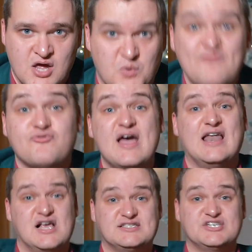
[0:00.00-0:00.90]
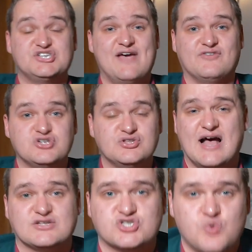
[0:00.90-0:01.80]
We've realized this year in
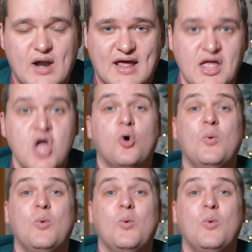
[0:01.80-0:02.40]
2020,